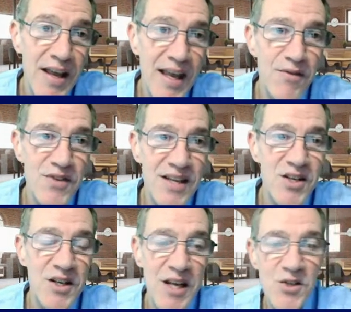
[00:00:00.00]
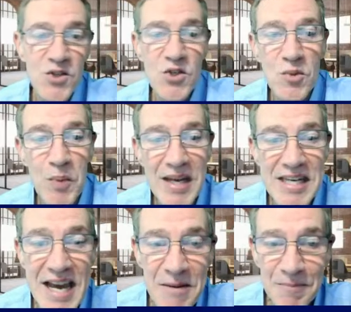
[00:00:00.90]
if such a test should be
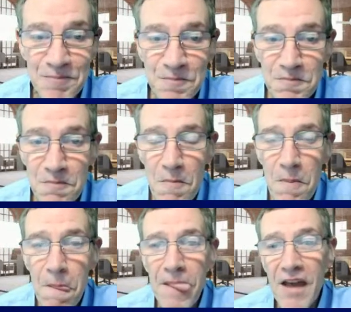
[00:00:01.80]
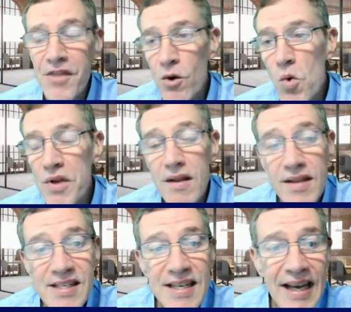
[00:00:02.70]
done. The court in
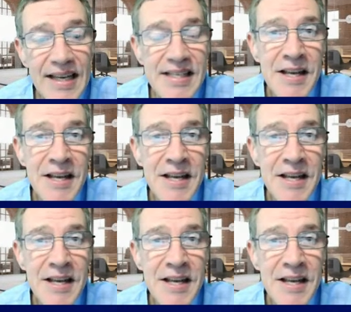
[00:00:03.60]
this case